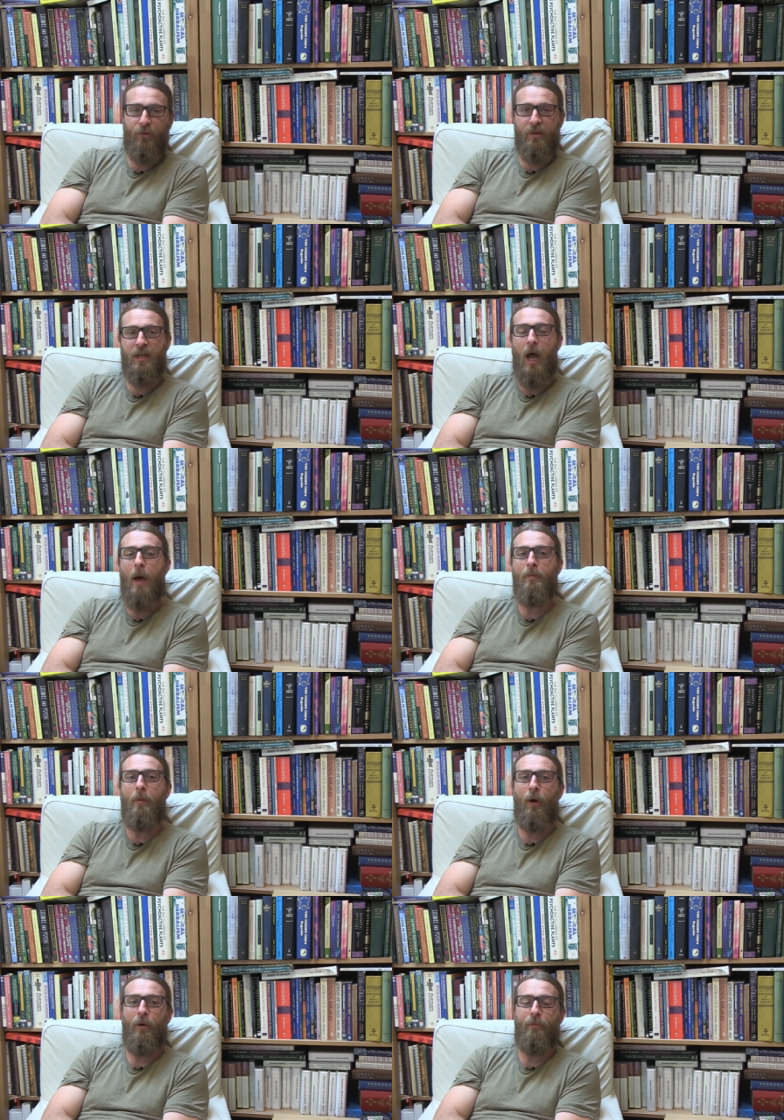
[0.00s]
the top
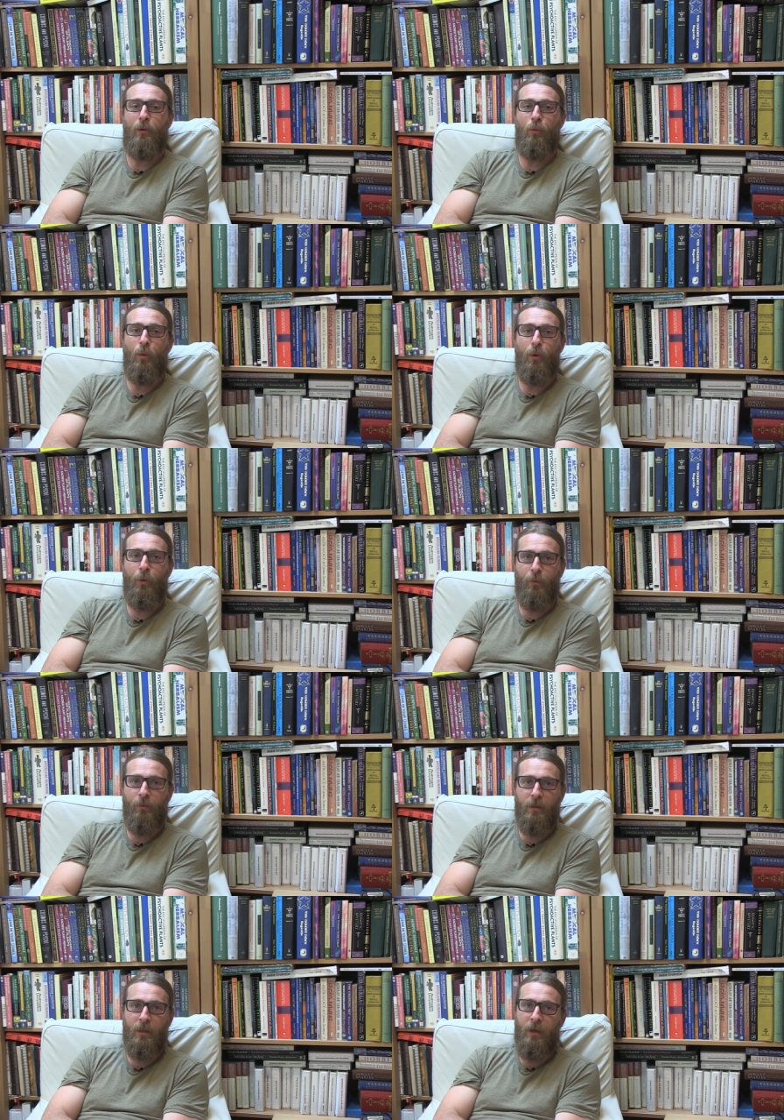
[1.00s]
part of the
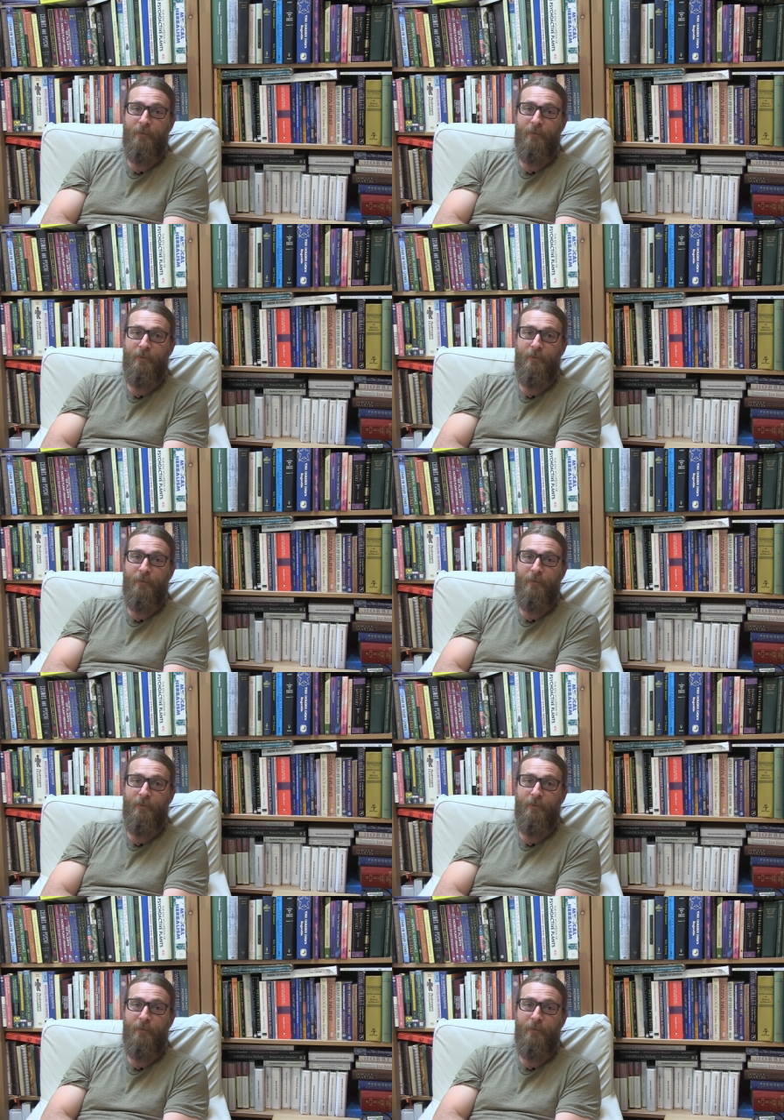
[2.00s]
wound